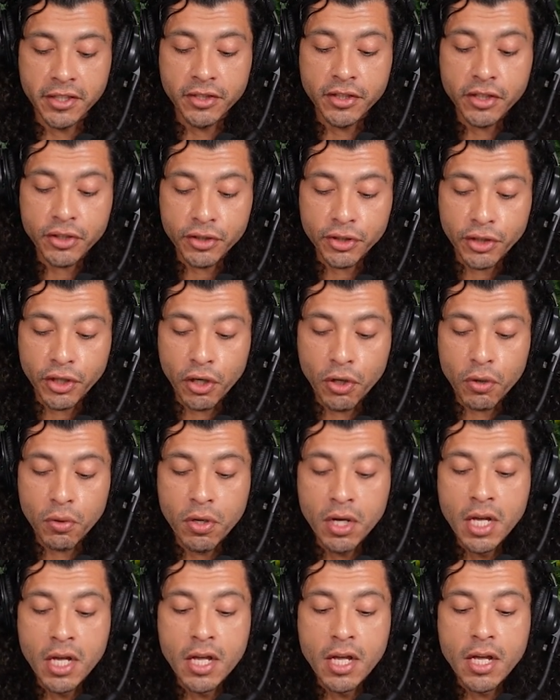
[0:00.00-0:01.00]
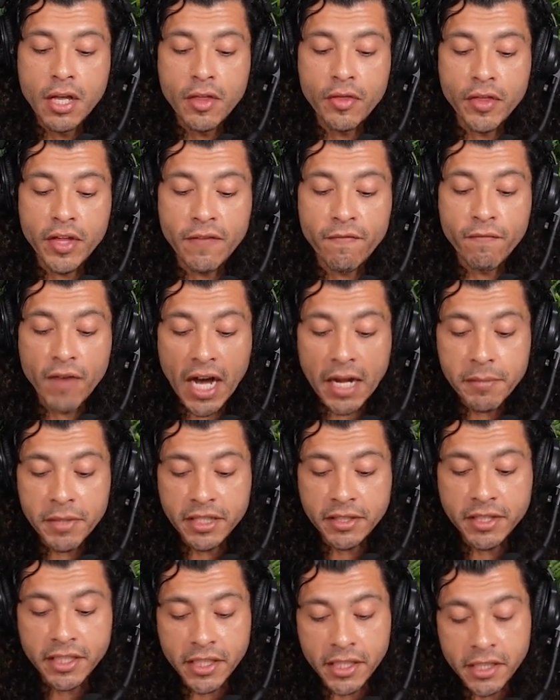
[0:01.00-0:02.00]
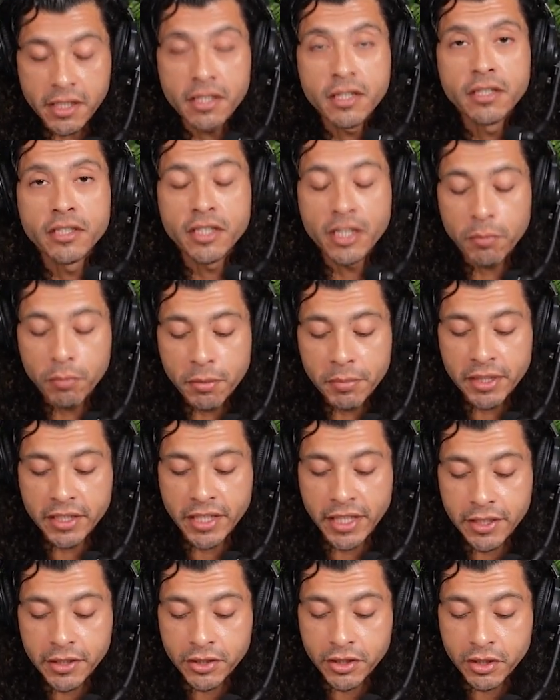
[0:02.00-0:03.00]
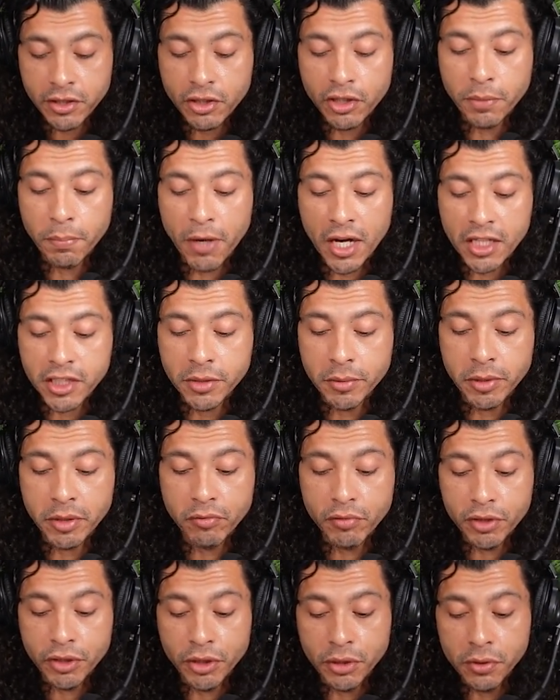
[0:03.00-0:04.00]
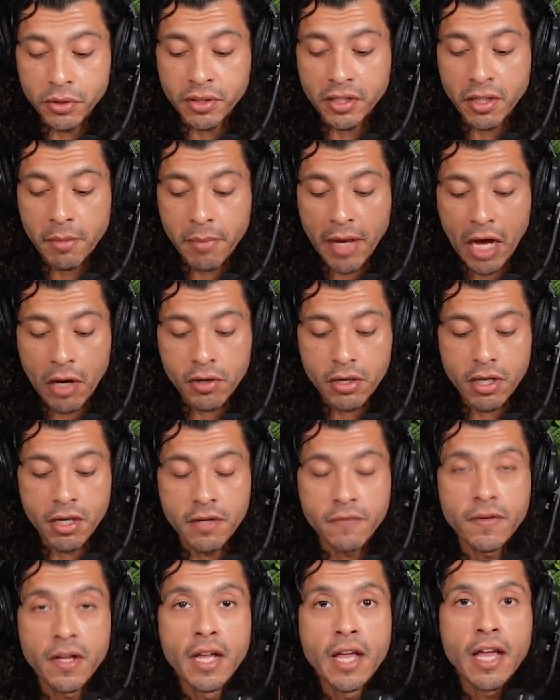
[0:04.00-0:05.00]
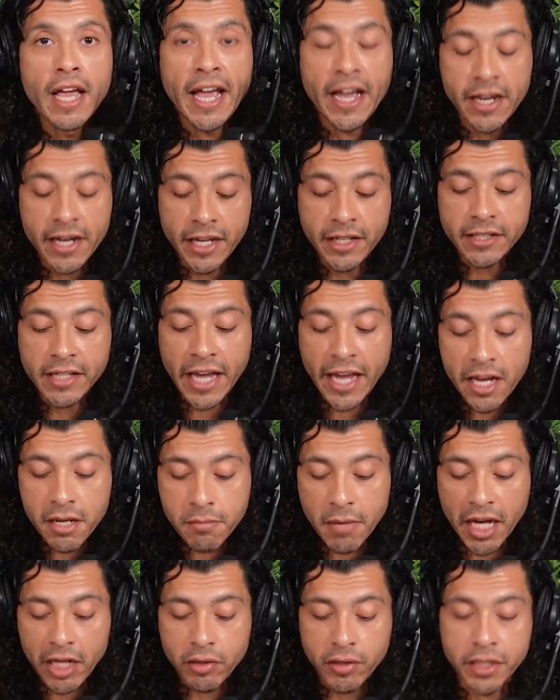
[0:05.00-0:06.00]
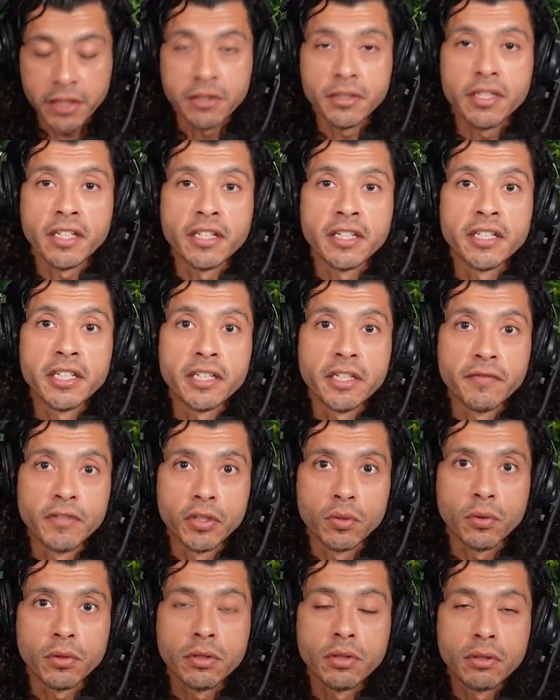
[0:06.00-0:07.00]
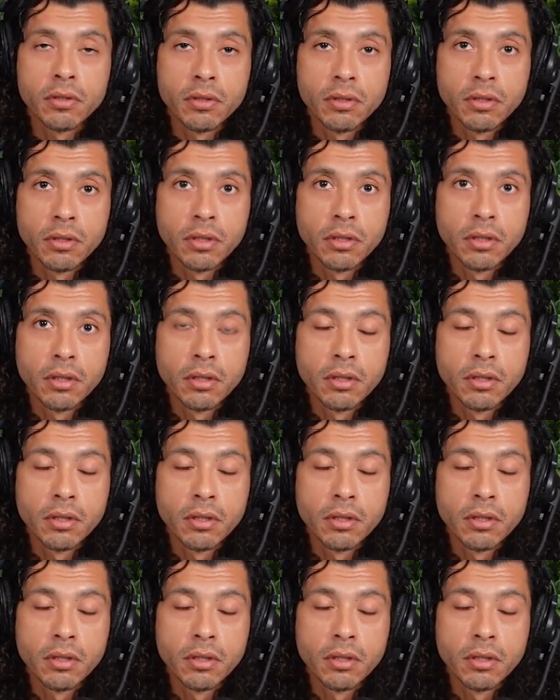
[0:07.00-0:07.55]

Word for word: studies that show that vitamin D supplementation could possibly reduce the amount of headaches and migraines in individuals.